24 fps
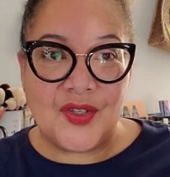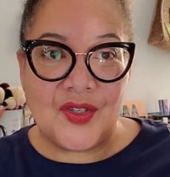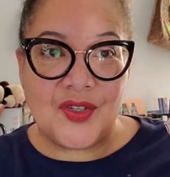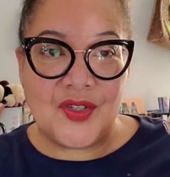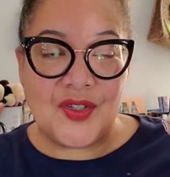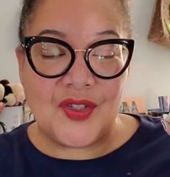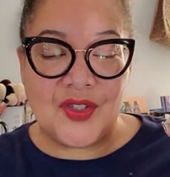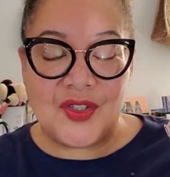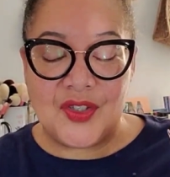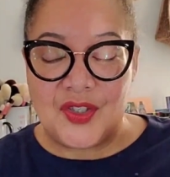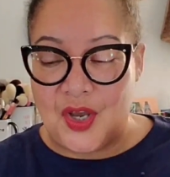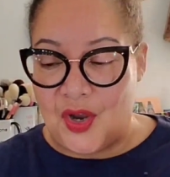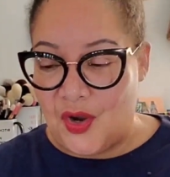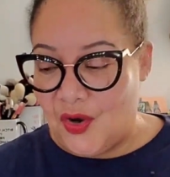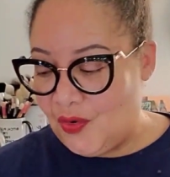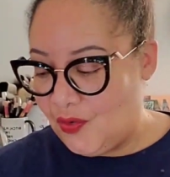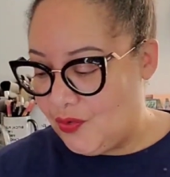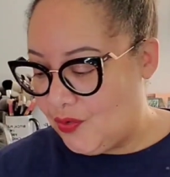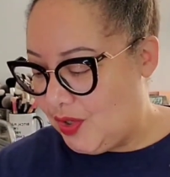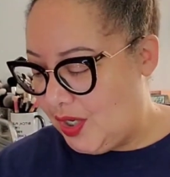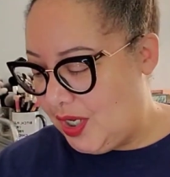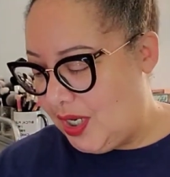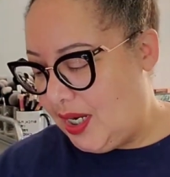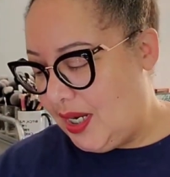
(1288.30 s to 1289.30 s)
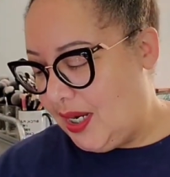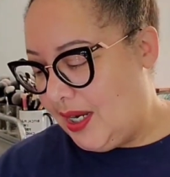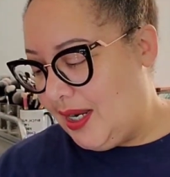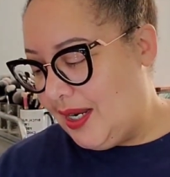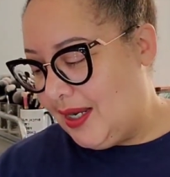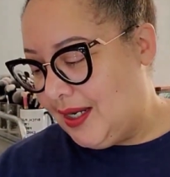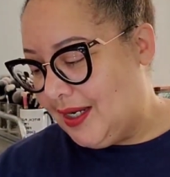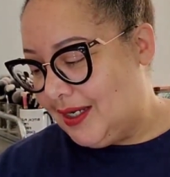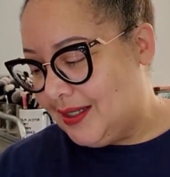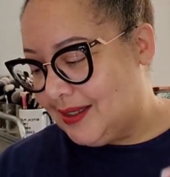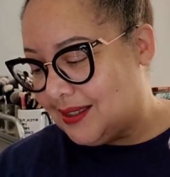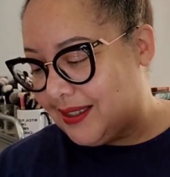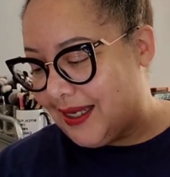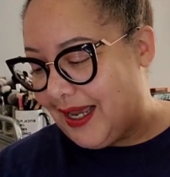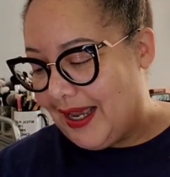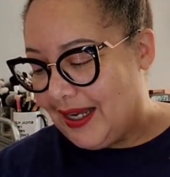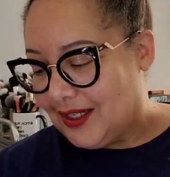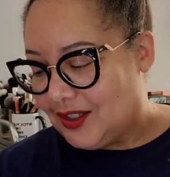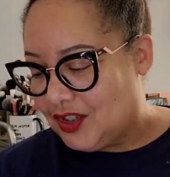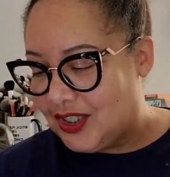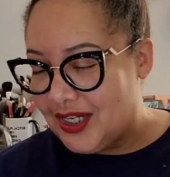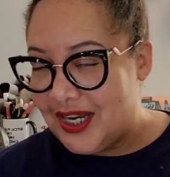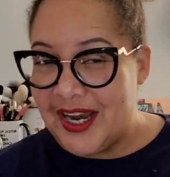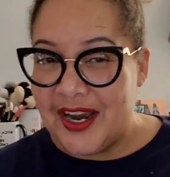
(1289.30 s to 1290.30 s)
So, it's
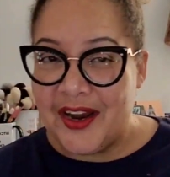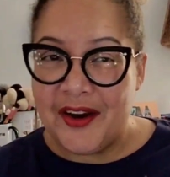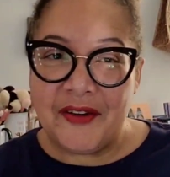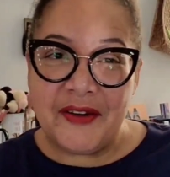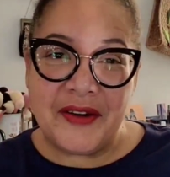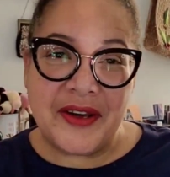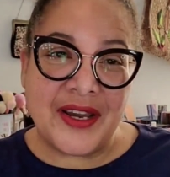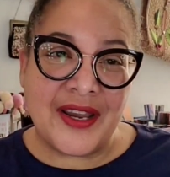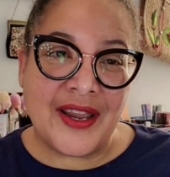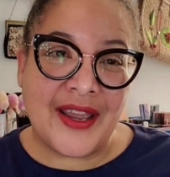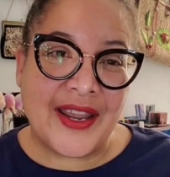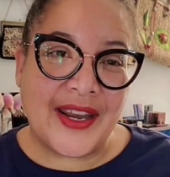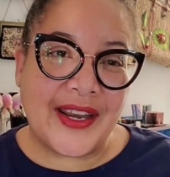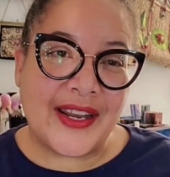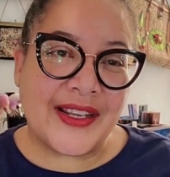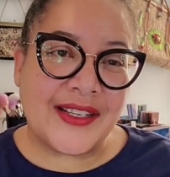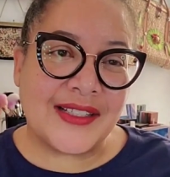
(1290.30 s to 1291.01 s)
got cherry in it.